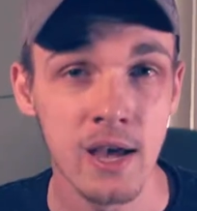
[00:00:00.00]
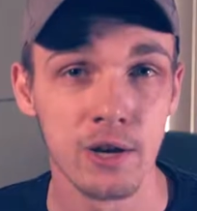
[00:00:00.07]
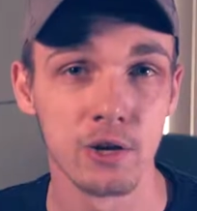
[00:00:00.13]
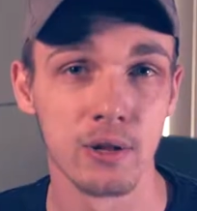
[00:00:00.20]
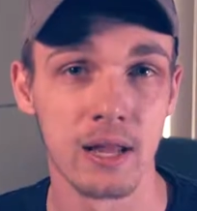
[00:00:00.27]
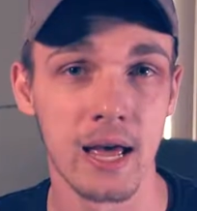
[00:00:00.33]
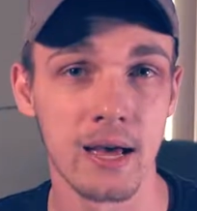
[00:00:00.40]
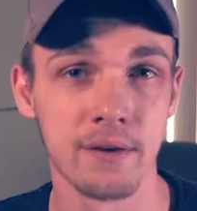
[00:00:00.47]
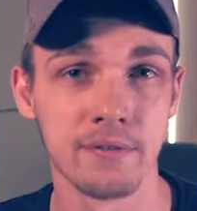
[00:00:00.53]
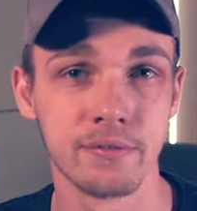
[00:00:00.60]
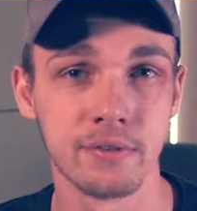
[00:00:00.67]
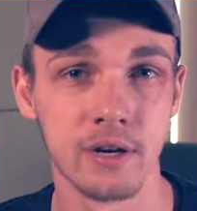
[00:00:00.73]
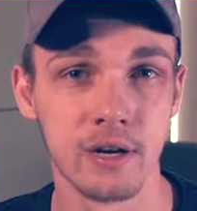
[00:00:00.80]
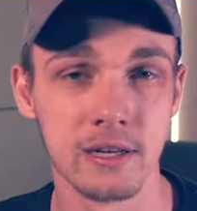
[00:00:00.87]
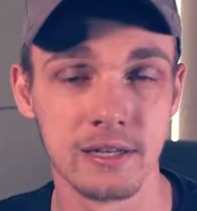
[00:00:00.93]
You'll have
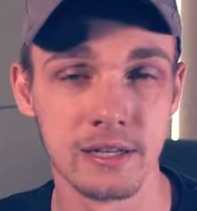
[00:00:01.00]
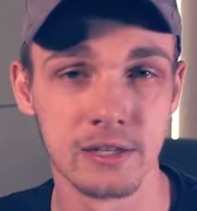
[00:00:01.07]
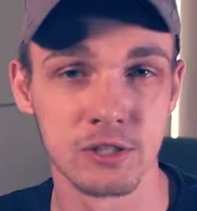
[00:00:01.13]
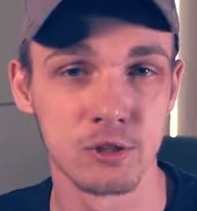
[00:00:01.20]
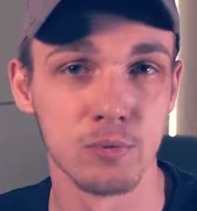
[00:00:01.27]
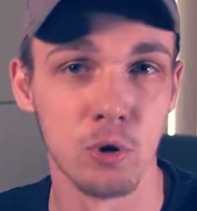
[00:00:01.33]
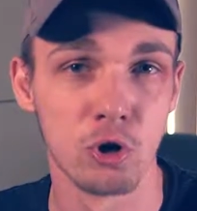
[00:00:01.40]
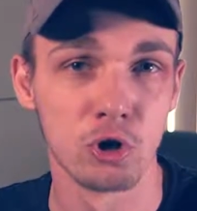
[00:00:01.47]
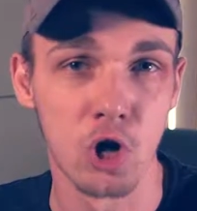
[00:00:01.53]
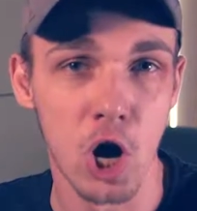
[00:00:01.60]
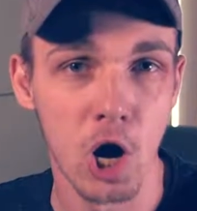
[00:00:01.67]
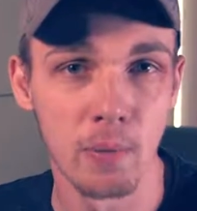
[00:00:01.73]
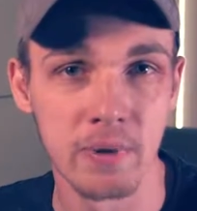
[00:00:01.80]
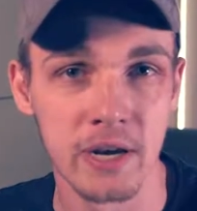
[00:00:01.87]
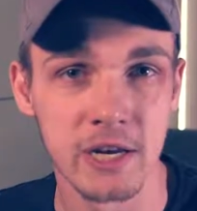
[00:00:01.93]
small
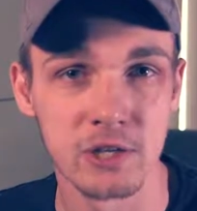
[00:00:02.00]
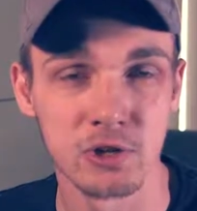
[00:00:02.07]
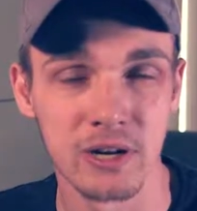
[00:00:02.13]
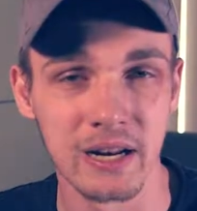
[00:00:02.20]
garbage or